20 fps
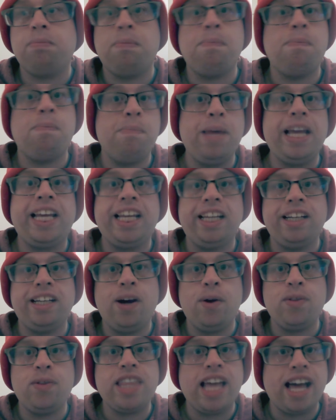making
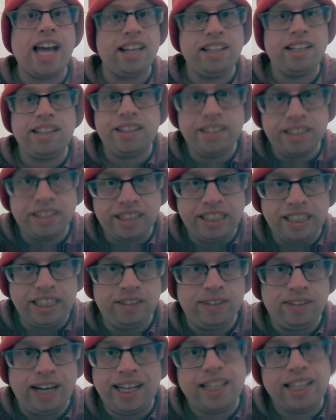note that the
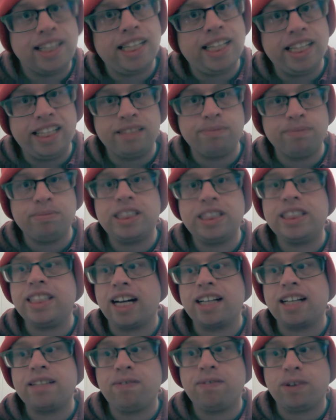United Kingdom
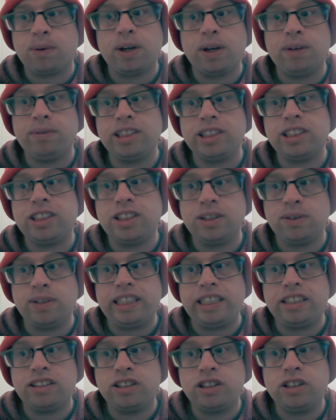sucked for what it was
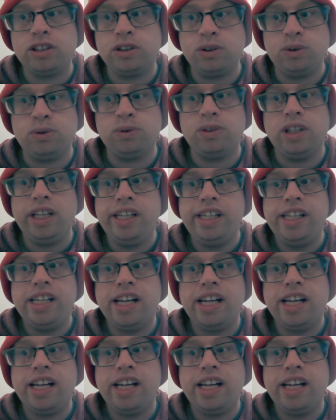doing to